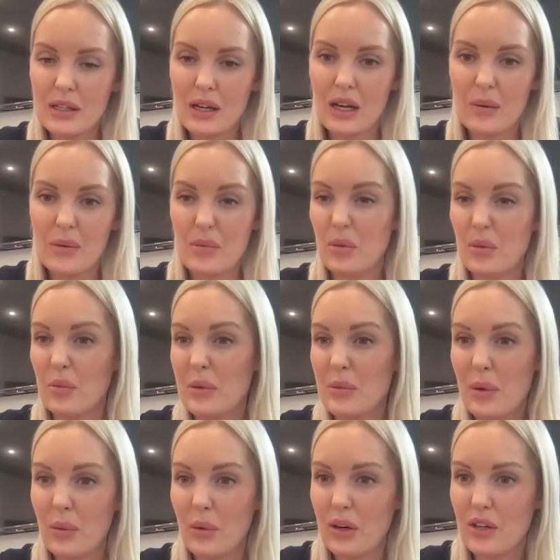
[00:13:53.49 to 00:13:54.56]
It's probably
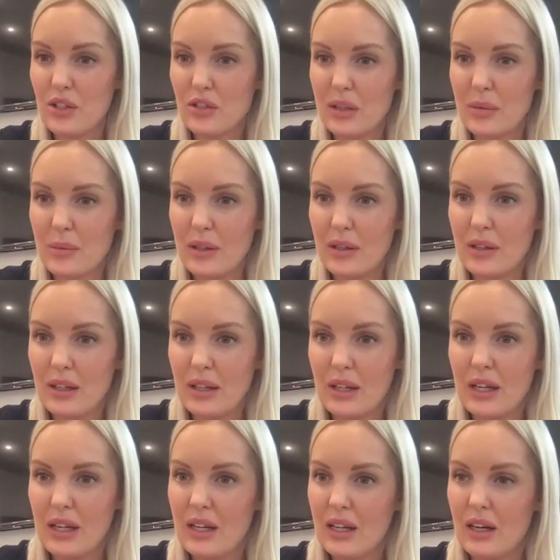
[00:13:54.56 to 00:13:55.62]
my worst treatment.
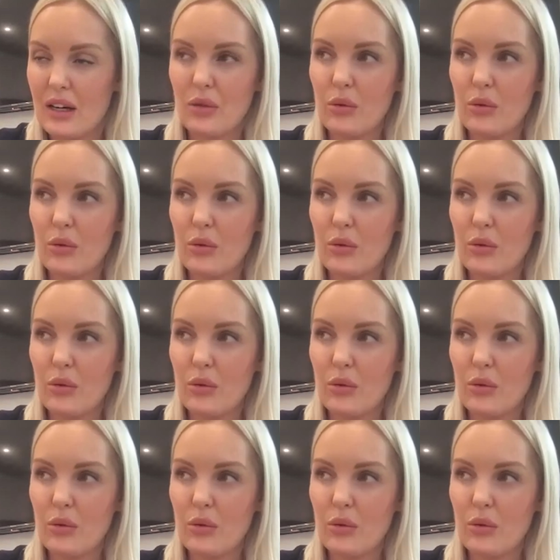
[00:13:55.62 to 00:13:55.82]
I